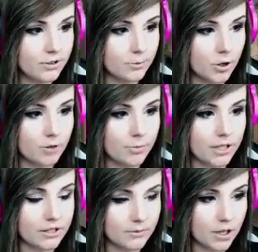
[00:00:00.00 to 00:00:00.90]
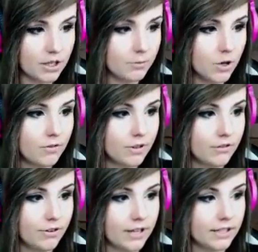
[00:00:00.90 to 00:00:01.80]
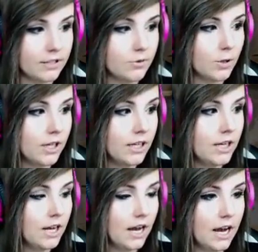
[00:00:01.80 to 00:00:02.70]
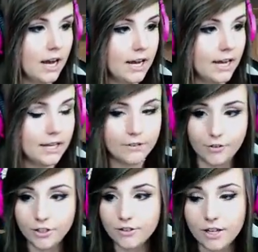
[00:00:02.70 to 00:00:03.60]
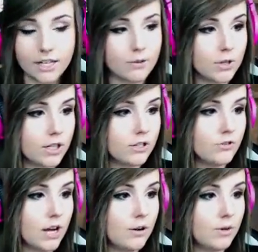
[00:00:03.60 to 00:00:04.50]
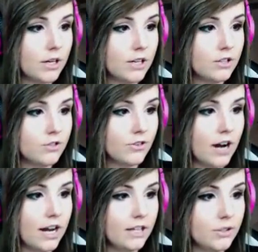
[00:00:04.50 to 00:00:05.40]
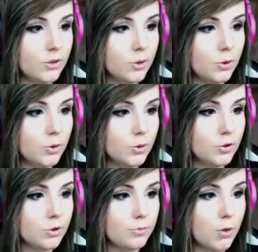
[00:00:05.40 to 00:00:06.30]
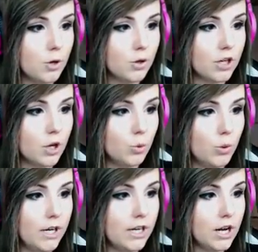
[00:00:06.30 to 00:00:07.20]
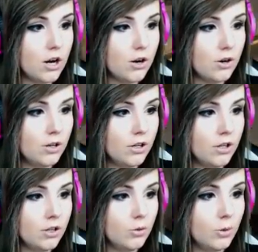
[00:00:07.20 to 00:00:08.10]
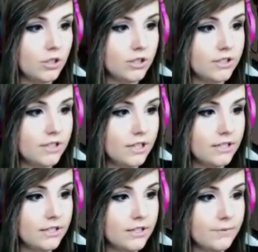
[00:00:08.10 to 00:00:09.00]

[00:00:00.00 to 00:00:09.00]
smoke because I'm gonna probably fail this one. The first thing that we're gonna try to smoke window, which is this,